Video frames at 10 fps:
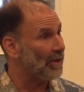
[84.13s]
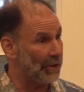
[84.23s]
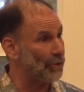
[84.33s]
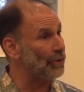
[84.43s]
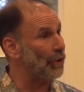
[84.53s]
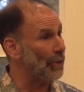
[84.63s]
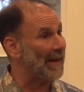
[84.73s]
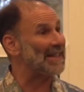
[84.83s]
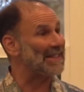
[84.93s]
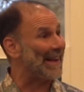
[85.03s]
you don't know the
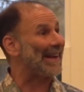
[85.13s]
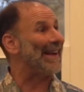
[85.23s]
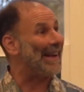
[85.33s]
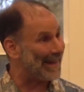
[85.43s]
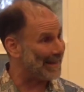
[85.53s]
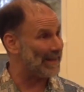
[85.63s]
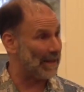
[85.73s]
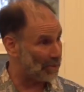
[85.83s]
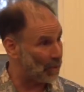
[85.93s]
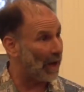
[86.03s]
right technique to
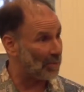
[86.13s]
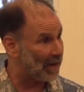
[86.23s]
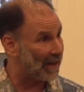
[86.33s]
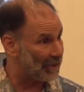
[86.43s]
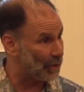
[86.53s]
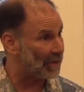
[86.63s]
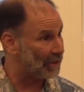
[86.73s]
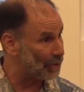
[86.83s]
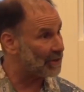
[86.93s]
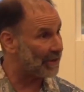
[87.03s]
get him to walk behind you on a
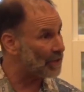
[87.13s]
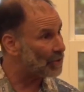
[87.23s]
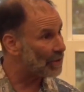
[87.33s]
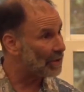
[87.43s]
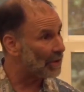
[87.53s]
loose leash,